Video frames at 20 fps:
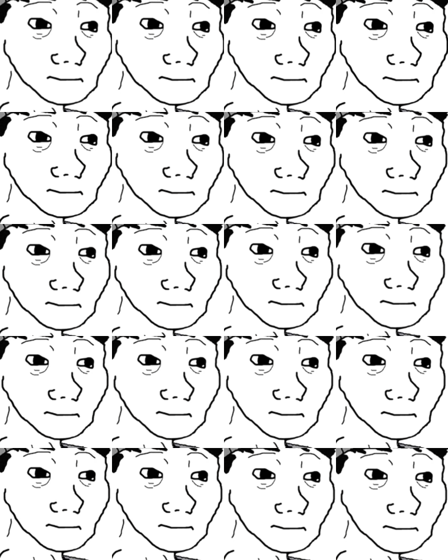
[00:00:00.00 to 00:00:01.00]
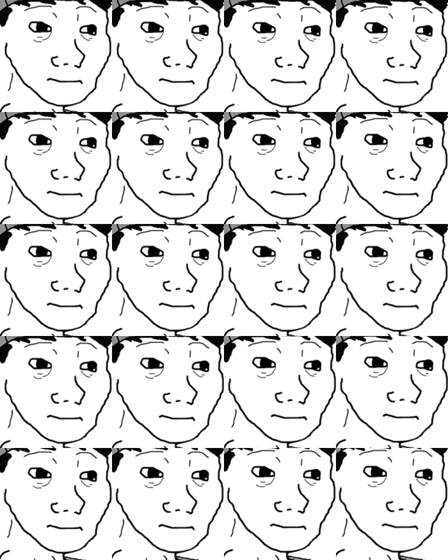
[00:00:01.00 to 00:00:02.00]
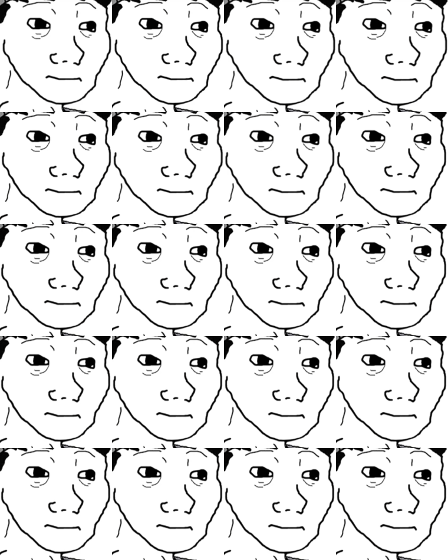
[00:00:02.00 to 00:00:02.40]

[no speech]